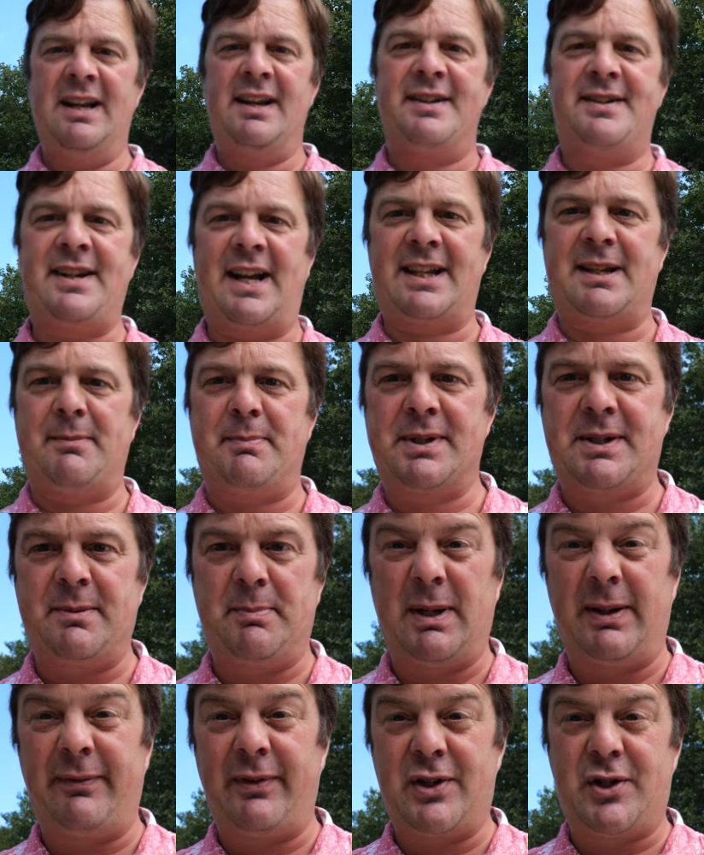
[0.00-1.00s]
set up as a
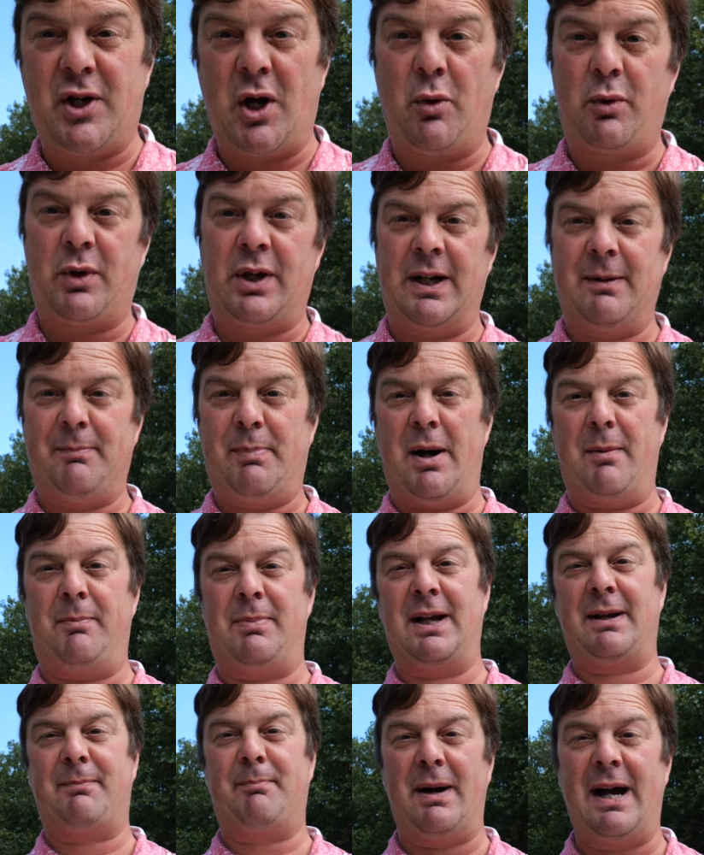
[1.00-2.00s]
bit of a joke in a
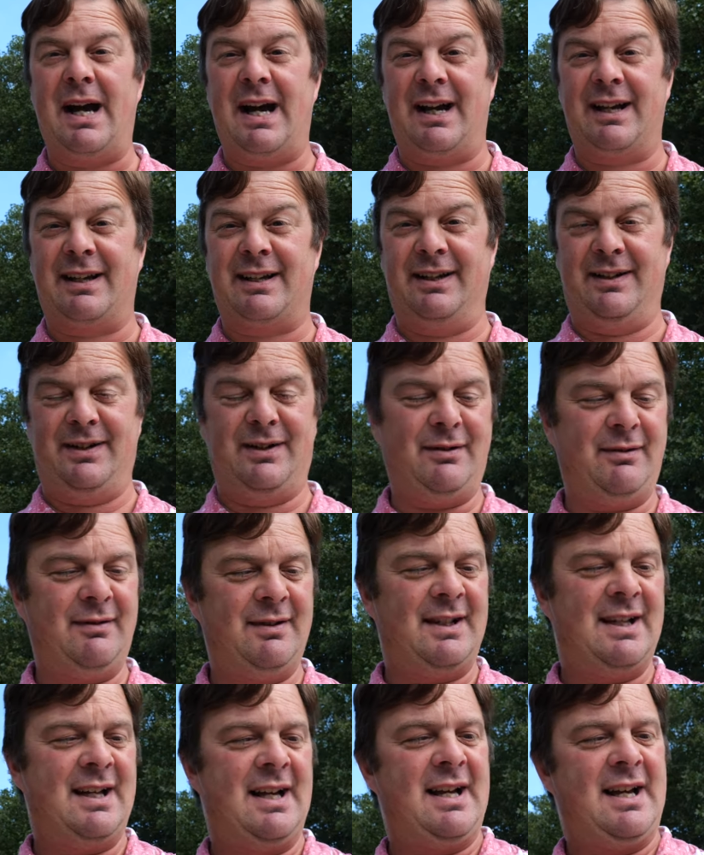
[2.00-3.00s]
public park, you know.
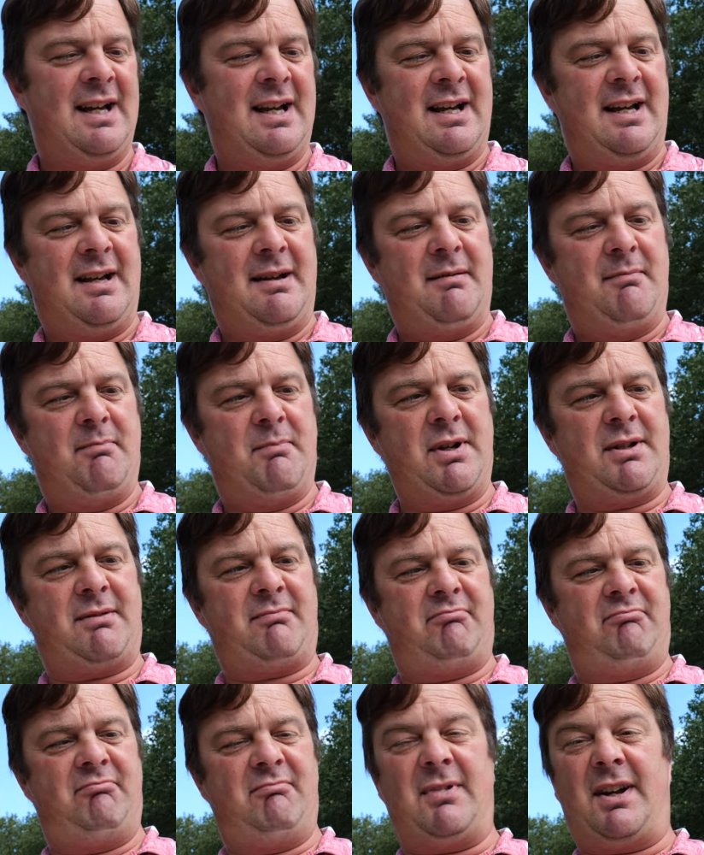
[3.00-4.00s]
But
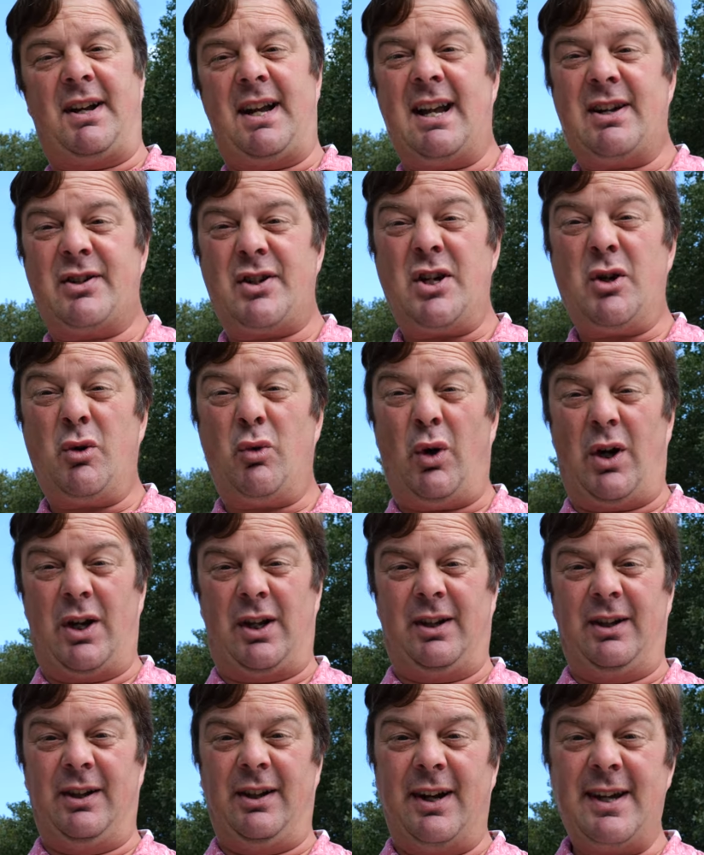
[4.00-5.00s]
I actually
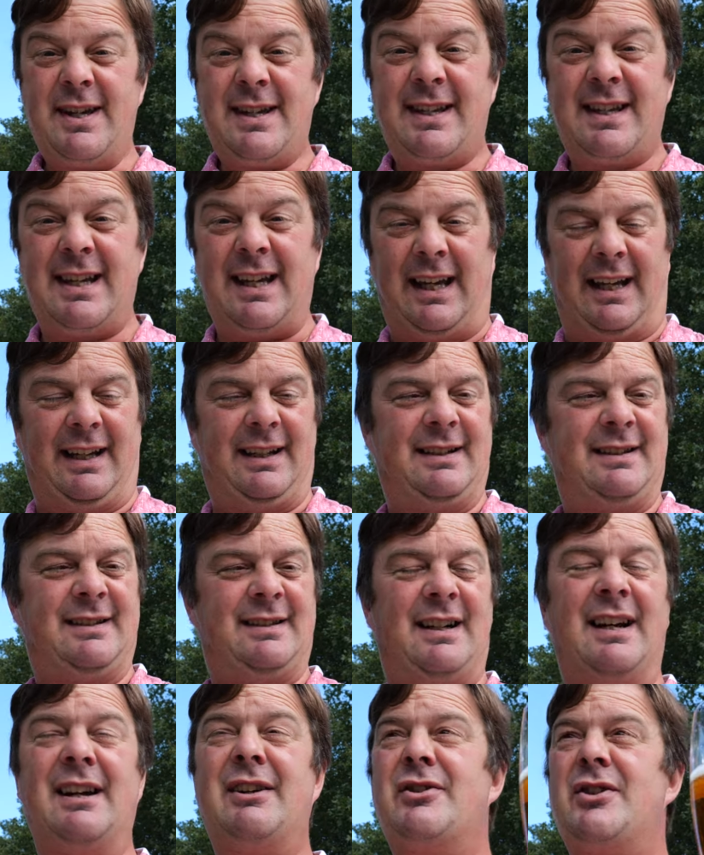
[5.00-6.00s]
quite like it.
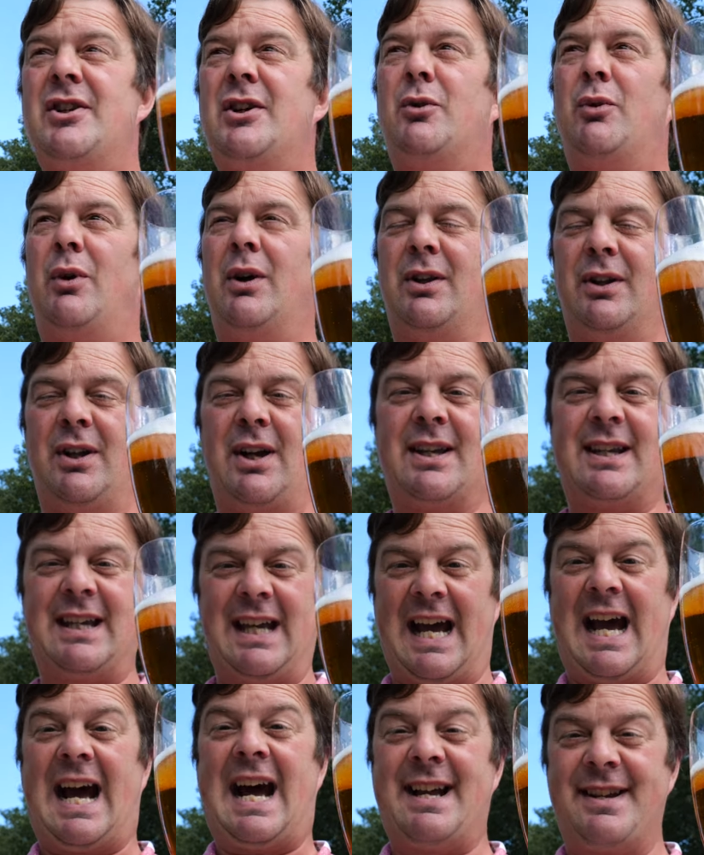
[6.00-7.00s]
I actually quite like
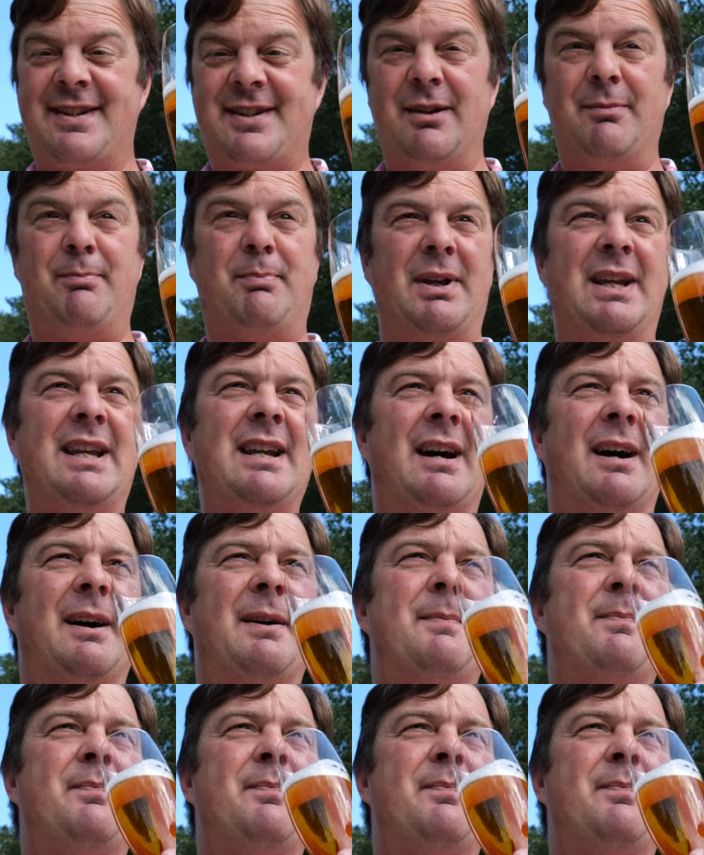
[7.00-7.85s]
it as a beer.